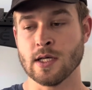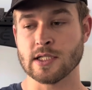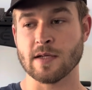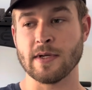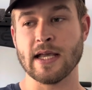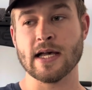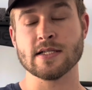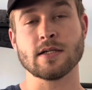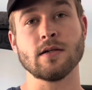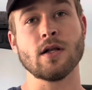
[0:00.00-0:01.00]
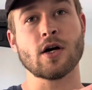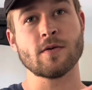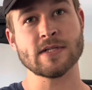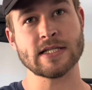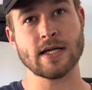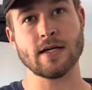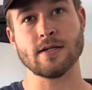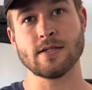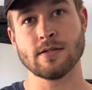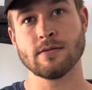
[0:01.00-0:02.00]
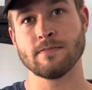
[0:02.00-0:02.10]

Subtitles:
somebody has an alarm stage,